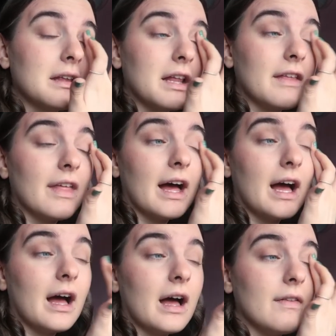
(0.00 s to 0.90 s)
Like
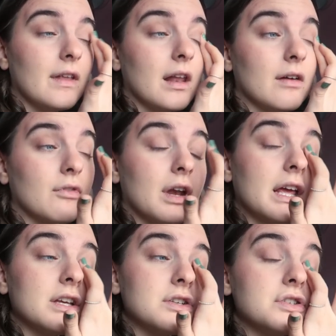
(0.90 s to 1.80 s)
that, and then like
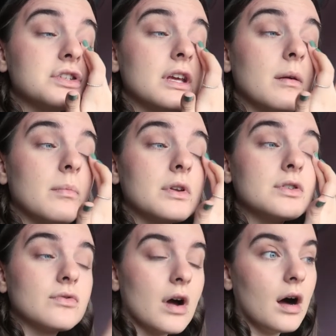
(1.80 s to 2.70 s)
relationship
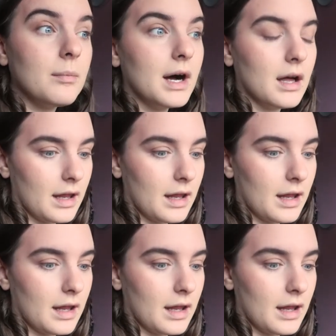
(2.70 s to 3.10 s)
drama,